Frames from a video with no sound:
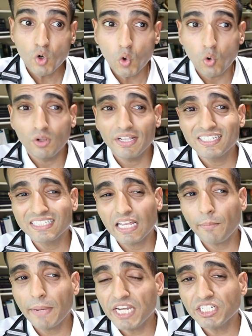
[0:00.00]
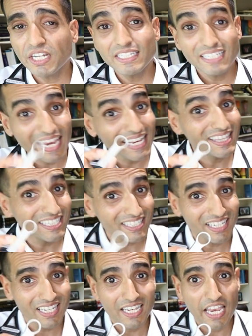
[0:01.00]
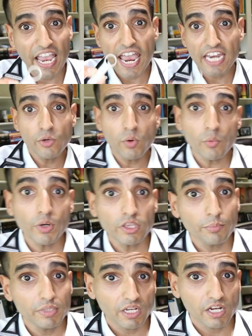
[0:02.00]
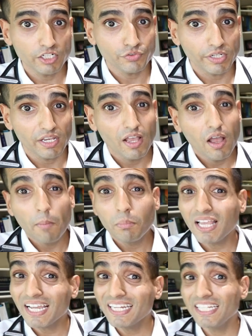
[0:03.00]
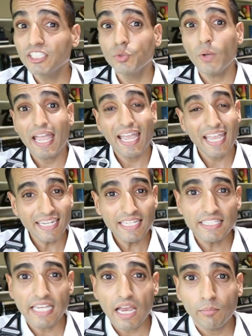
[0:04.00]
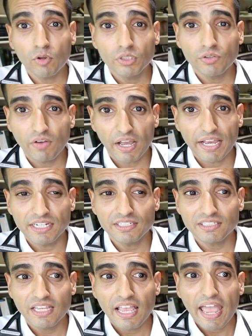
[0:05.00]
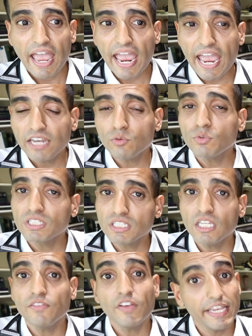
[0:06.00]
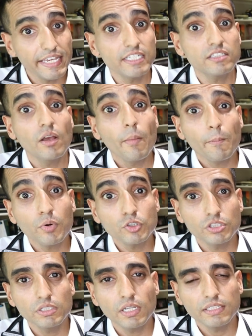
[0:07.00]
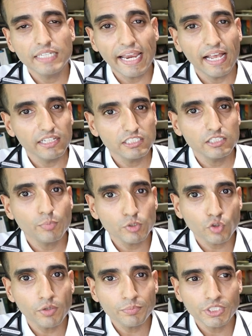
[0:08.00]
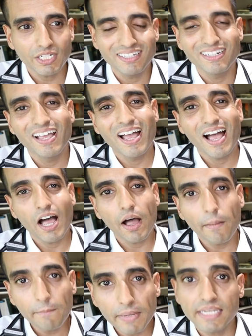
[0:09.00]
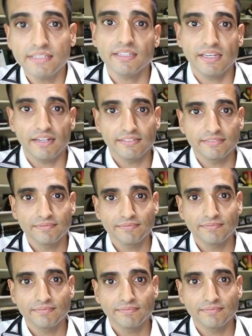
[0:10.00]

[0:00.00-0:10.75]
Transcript: cool is that a patient can take this key anywhere with them in the country, plug it into any Tablo device, and receive his dialysis prescription. Amazing.